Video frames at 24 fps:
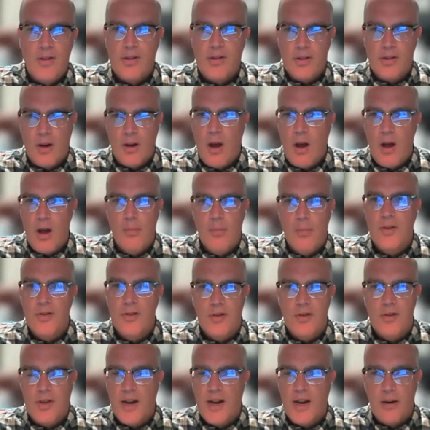a common
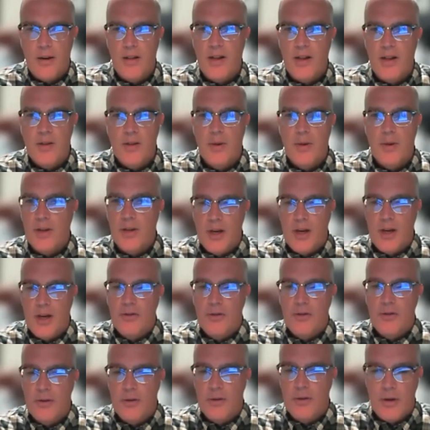societal
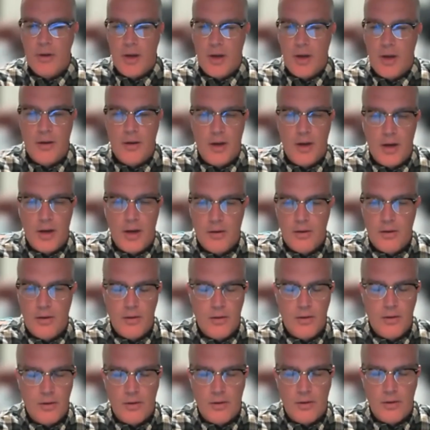expectation,
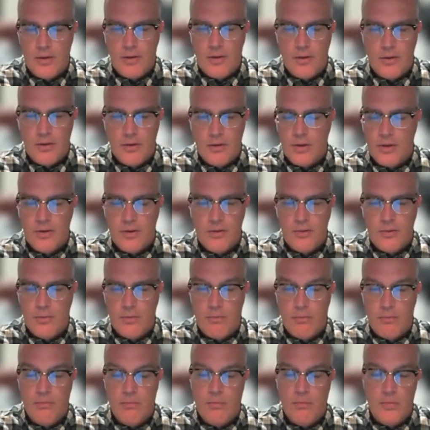and this just,
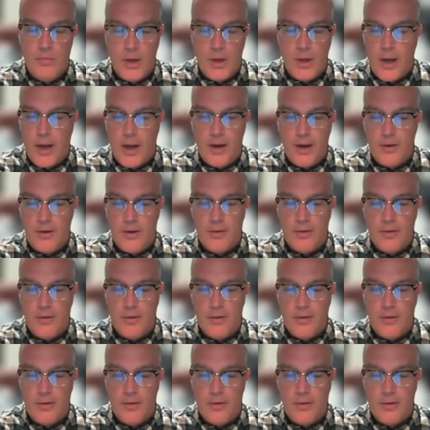yeah,